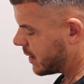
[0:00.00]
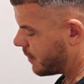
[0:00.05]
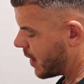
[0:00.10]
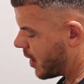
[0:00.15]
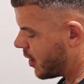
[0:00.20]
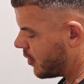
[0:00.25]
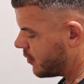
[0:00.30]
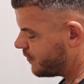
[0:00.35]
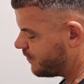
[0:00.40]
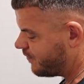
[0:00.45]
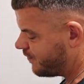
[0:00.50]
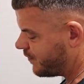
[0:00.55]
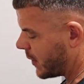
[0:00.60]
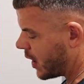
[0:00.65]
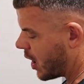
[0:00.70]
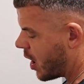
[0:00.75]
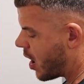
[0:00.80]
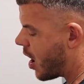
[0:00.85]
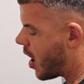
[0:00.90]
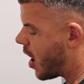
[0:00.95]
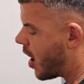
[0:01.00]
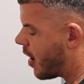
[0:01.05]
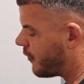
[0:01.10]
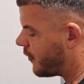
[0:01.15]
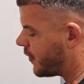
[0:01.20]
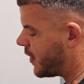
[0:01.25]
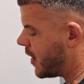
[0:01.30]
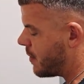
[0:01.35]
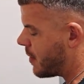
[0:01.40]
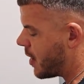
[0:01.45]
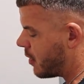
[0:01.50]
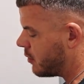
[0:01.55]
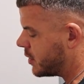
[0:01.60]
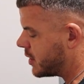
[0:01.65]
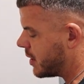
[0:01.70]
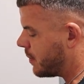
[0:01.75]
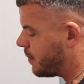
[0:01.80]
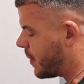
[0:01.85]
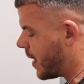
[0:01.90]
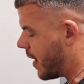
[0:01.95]
about half the amount
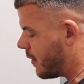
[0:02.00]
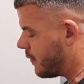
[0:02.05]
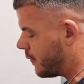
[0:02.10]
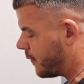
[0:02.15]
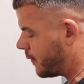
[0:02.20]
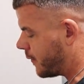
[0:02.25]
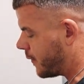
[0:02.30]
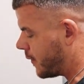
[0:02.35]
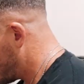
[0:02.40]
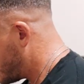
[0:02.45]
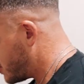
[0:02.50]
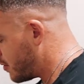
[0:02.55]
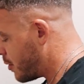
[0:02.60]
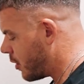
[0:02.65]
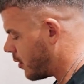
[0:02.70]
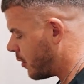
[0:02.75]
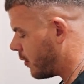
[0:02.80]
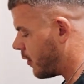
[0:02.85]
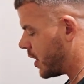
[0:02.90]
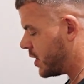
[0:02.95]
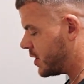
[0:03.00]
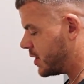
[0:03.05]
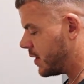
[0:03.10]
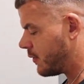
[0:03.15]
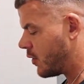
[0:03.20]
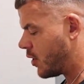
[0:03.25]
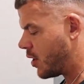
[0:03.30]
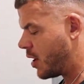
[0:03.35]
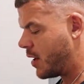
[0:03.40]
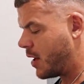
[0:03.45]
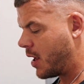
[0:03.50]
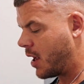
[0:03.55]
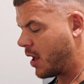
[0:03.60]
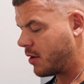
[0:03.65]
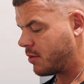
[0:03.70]
above the amount of rice I've got in there.